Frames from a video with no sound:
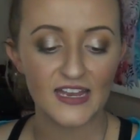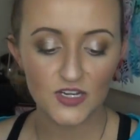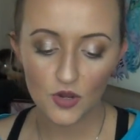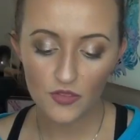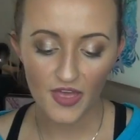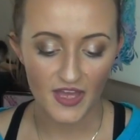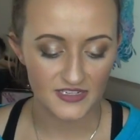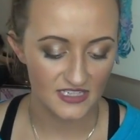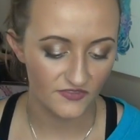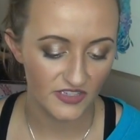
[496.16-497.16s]
I know
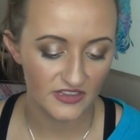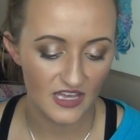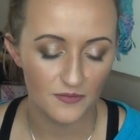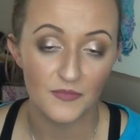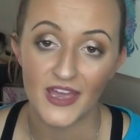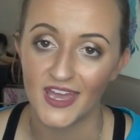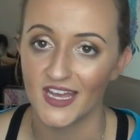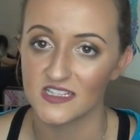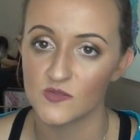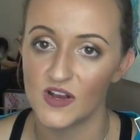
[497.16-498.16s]
that giving them
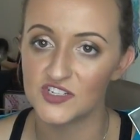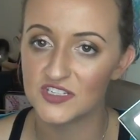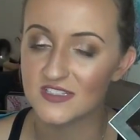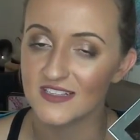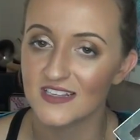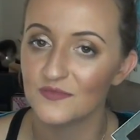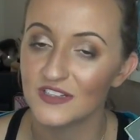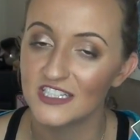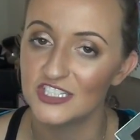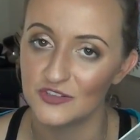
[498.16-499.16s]
hand swatches doesn't
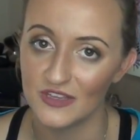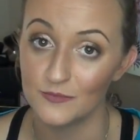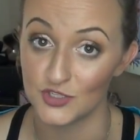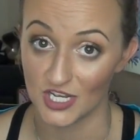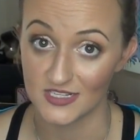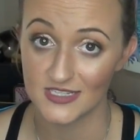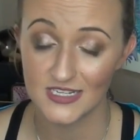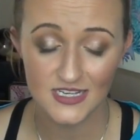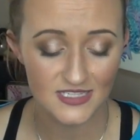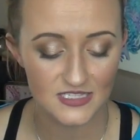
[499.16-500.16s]
really do them
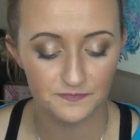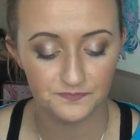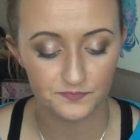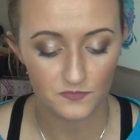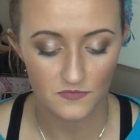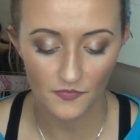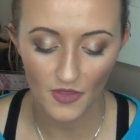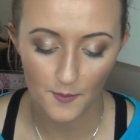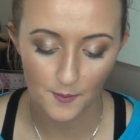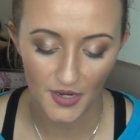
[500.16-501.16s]
justice,
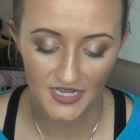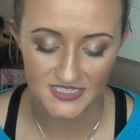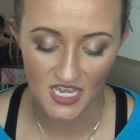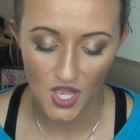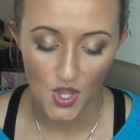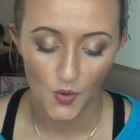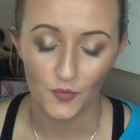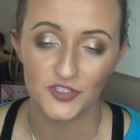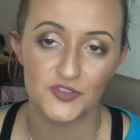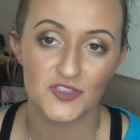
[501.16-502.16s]
but
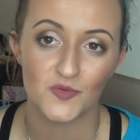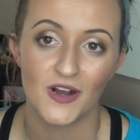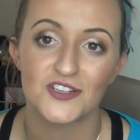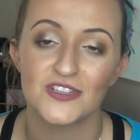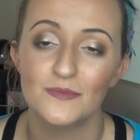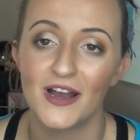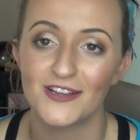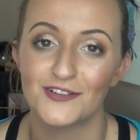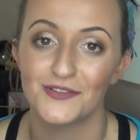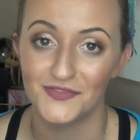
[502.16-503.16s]
when you swatch them
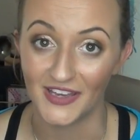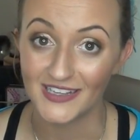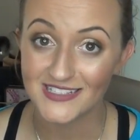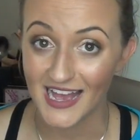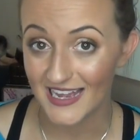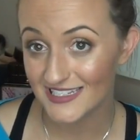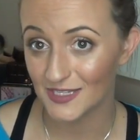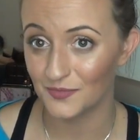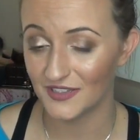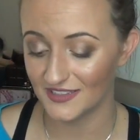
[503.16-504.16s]
on your face, I
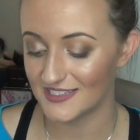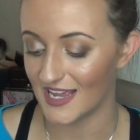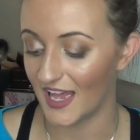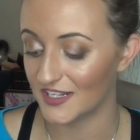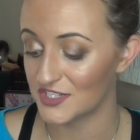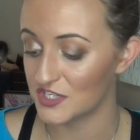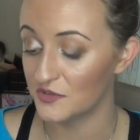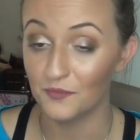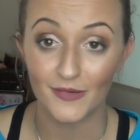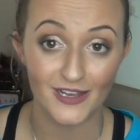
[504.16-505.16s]
typically tend
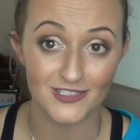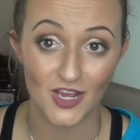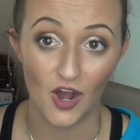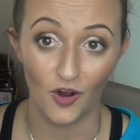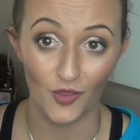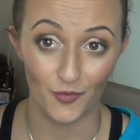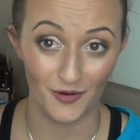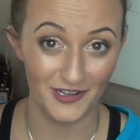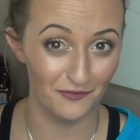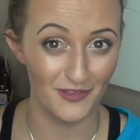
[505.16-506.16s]
to mix all
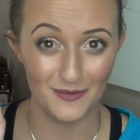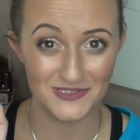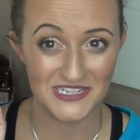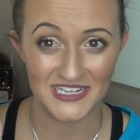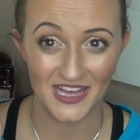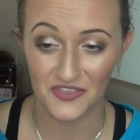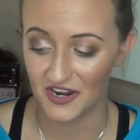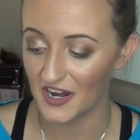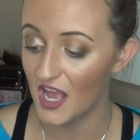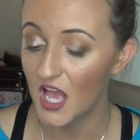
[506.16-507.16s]
three of them
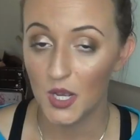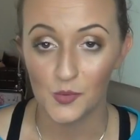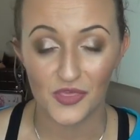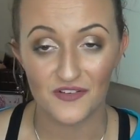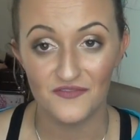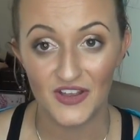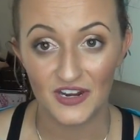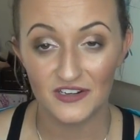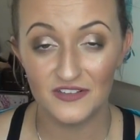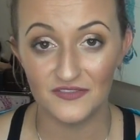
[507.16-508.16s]
together with a
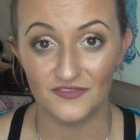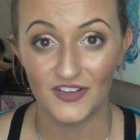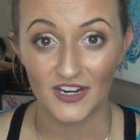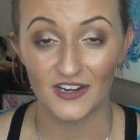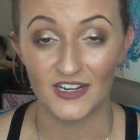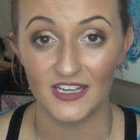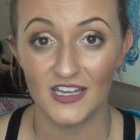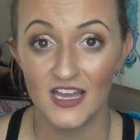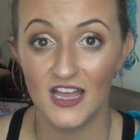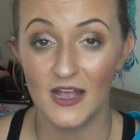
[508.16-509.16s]
very,
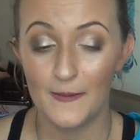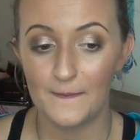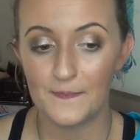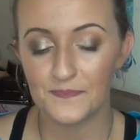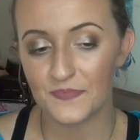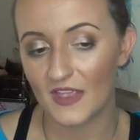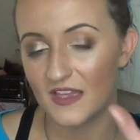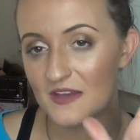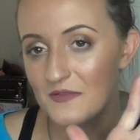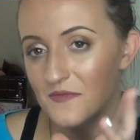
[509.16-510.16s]
very
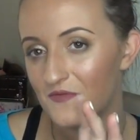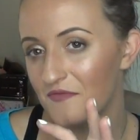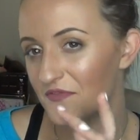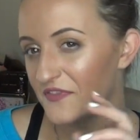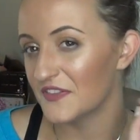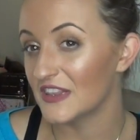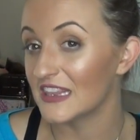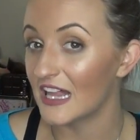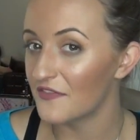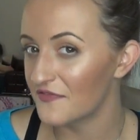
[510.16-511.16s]

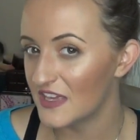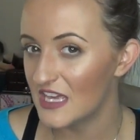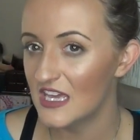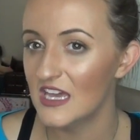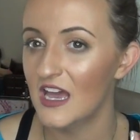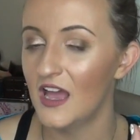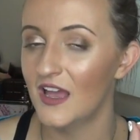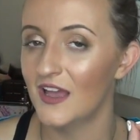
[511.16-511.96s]
fluffy